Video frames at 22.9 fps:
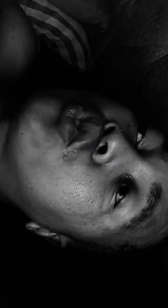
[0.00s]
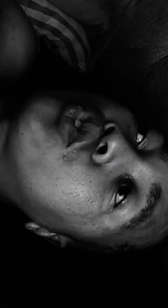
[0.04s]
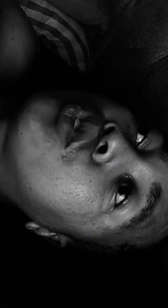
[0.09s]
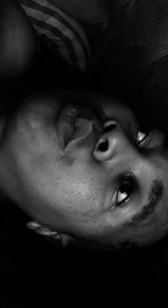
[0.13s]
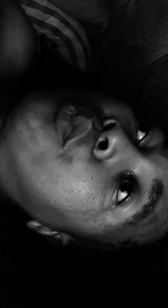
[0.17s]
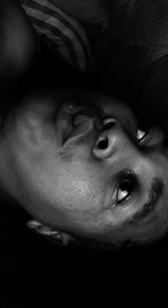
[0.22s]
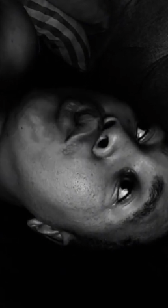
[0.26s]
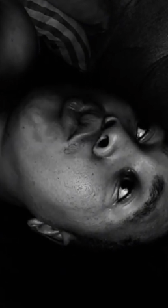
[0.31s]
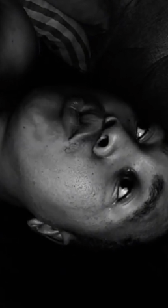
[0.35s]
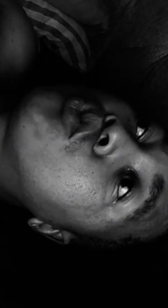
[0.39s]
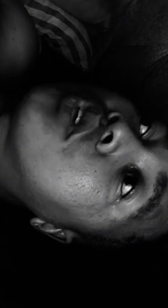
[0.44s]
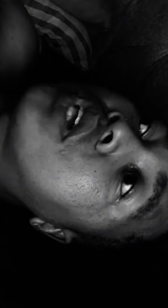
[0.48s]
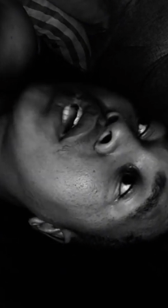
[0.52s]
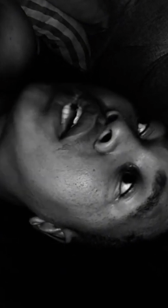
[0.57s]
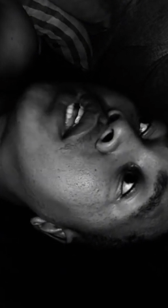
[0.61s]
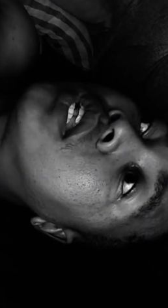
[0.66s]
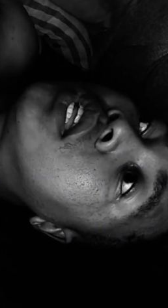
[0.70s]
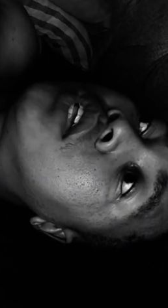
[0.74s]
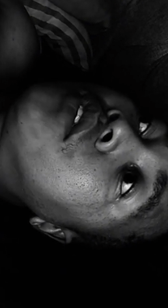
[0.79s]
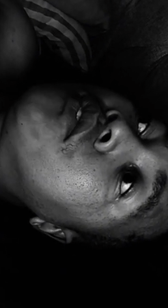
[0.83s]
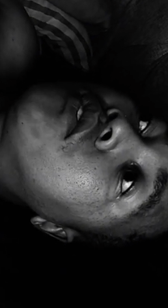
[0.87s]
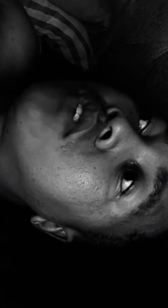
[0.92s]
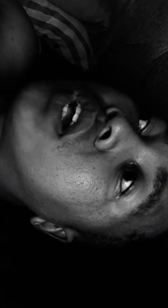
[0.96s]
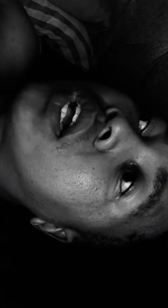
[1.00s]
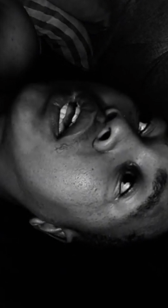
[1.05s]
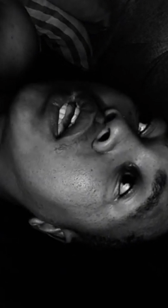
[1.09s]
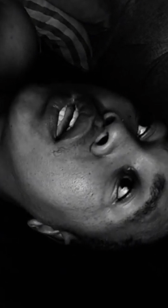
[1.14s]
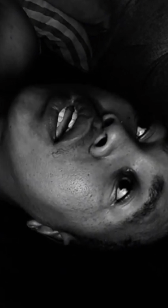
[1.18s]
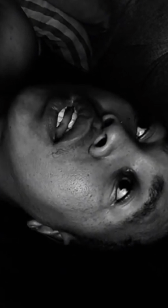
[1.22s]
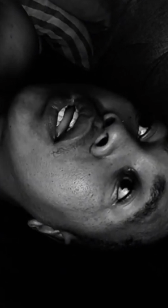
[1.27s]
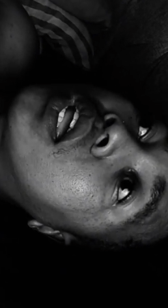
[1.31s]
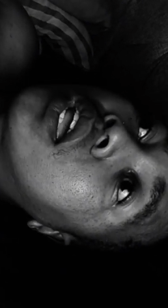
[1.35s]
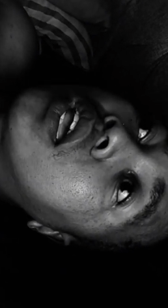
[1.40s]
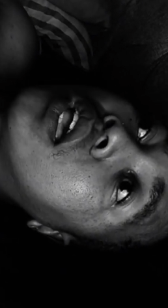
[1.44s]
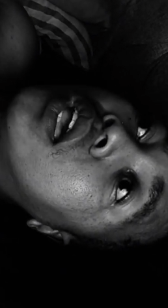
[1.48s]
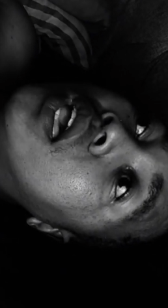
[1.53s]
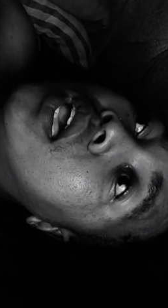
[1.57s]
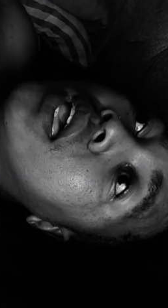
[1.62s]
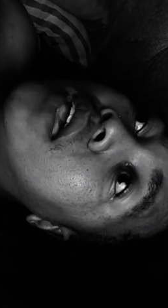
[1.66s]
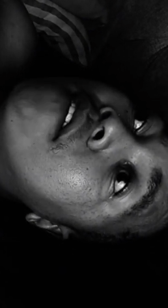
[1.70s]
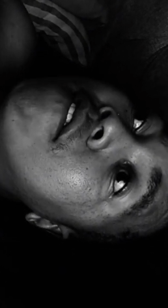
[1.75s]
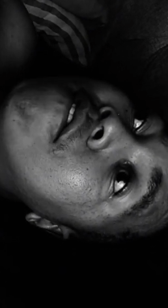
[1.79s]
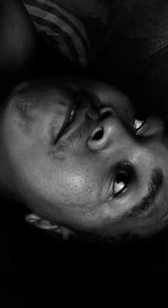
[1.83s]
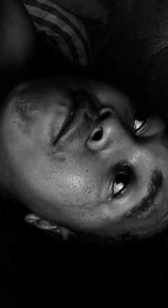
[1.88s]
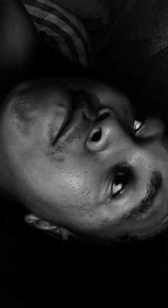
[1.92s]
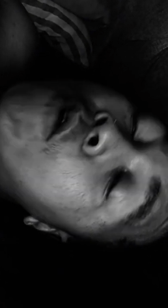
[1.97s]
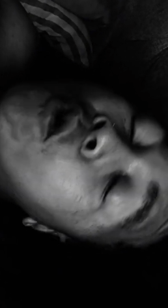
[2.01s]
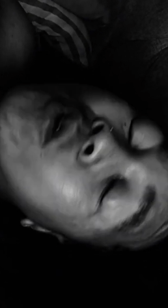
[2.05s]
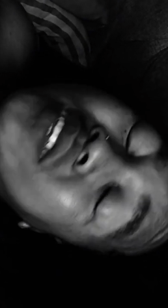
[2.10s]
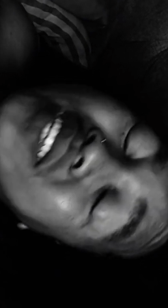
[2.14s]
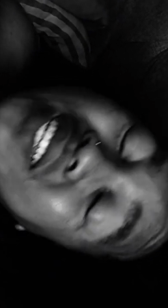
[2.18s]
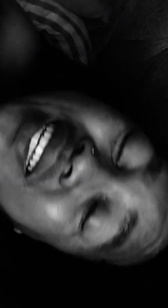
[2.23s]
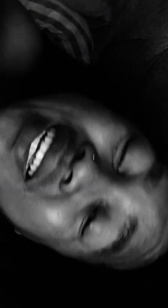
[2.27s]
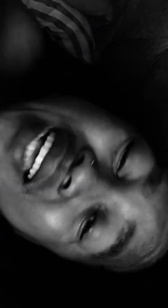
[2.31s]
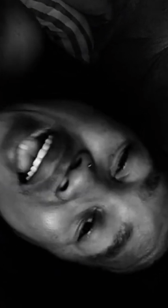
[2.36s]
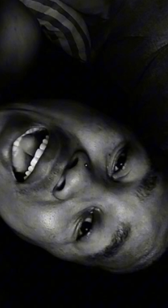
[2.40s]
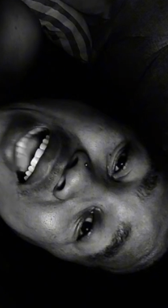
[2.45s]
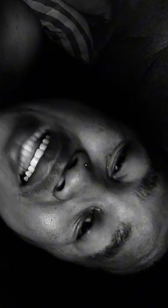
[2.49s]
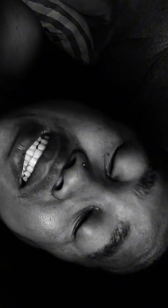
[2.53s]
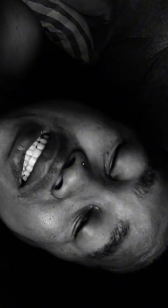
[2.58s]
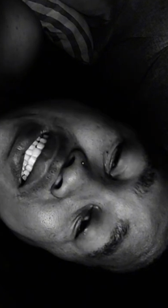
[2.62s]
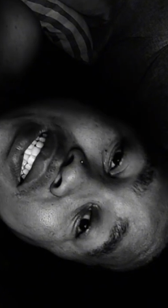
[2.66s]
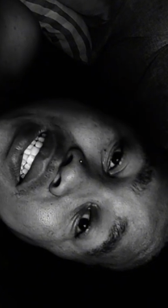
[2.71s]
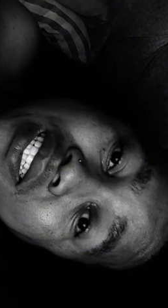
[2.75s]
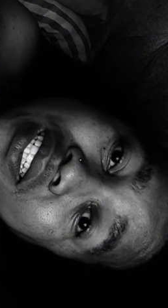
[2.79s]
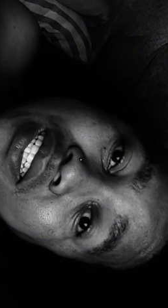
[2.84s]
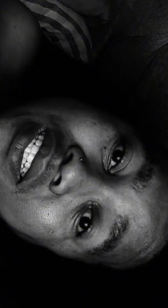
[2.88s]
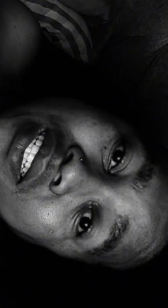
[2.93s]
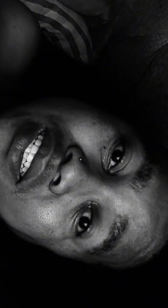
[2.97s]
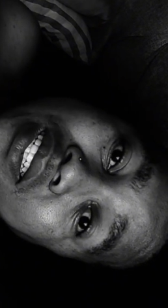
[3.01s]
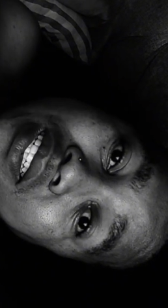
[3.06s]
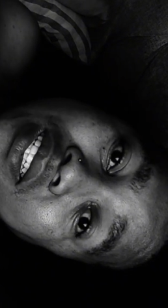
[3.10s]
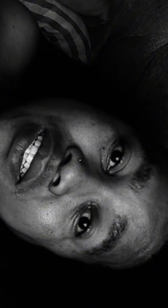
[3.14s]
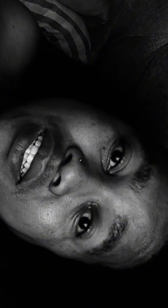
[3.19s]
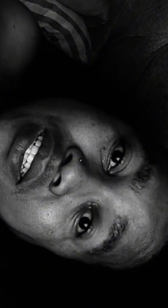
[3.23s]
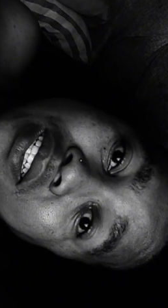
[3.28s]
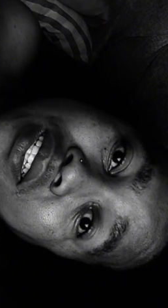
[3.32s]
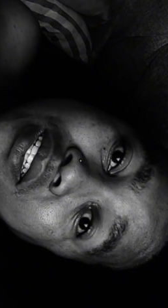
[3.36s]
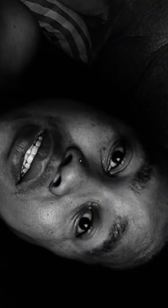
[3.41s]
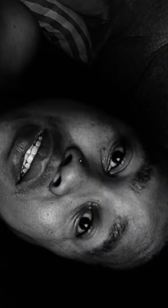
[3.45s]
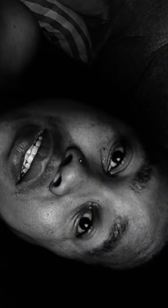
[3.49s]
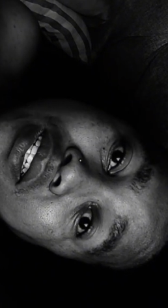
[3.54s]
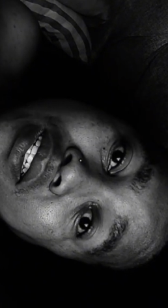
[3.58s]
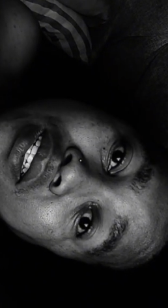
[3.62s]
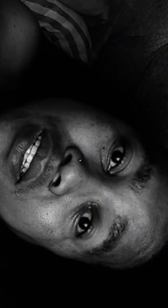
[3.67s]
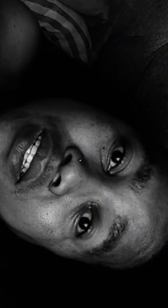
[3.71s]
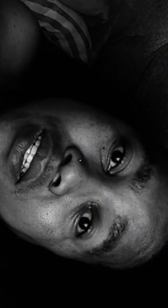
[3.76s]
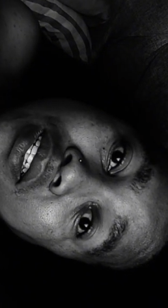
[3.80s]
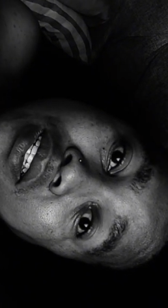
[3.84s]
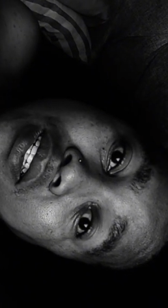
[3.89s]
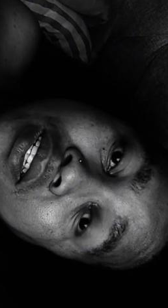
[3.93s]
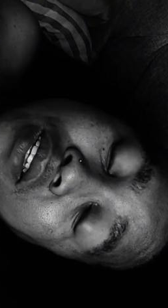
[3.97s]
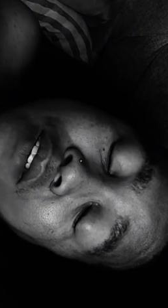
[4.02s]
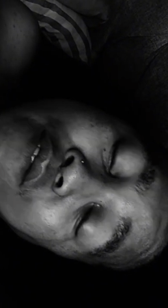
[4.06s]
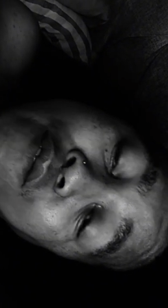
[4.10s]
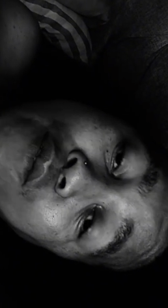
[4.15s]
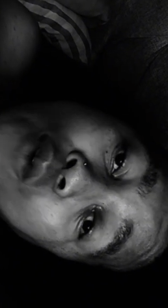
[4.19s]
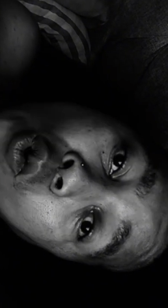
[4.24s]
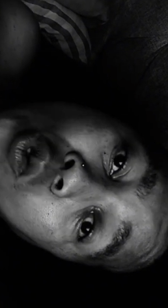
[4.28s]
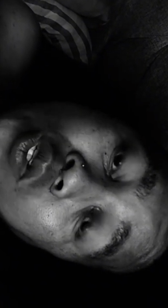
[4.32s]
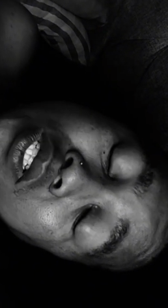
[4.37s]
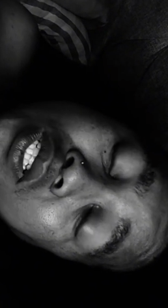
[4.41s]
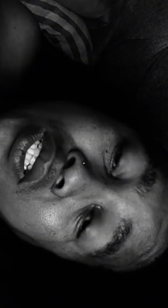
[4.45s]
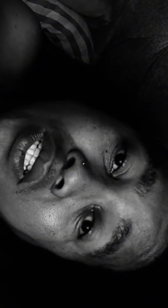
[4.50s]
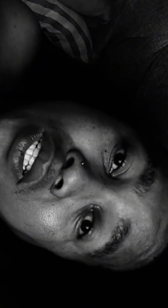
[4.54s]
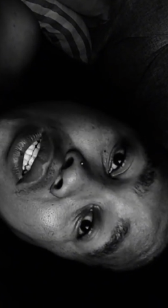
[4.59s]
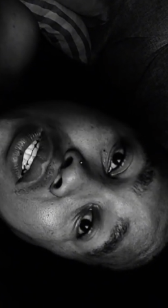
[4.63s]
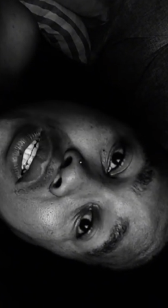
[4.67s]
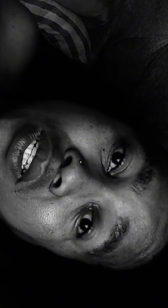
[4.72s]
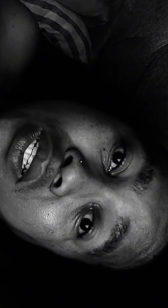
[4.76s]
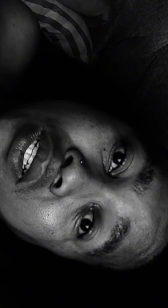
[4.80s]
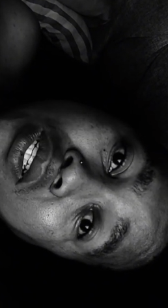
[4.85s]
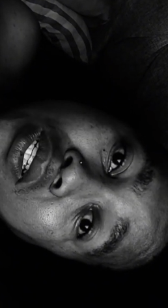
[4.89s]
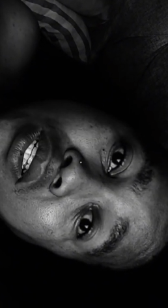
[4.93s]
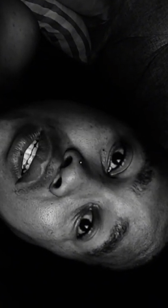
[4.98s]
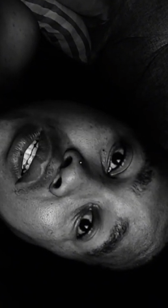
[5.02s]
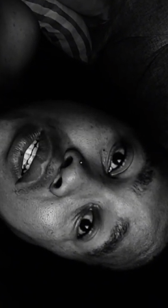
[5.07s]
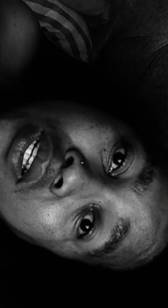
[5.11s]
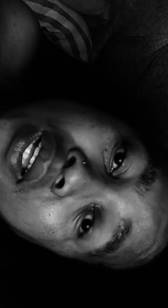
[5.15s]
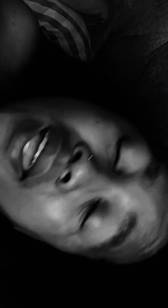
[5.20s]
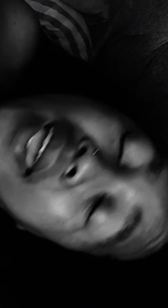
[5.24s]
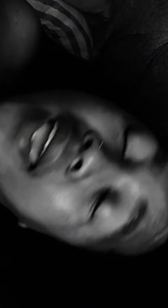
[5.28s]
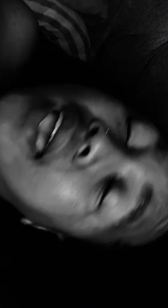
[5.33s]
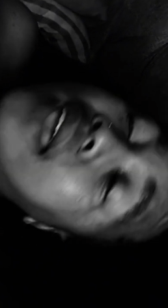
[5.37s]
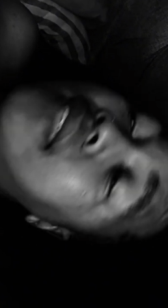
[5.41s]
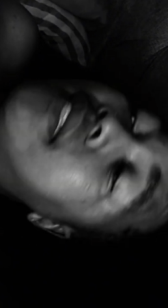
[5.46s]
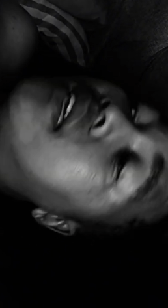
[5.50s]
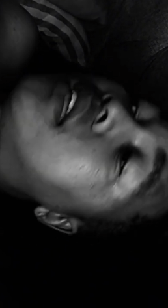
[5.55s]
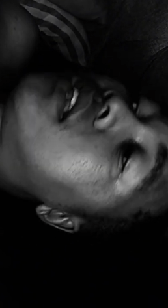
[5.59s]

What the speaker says: or supposed to get if you are carrying 40 guns. 40. And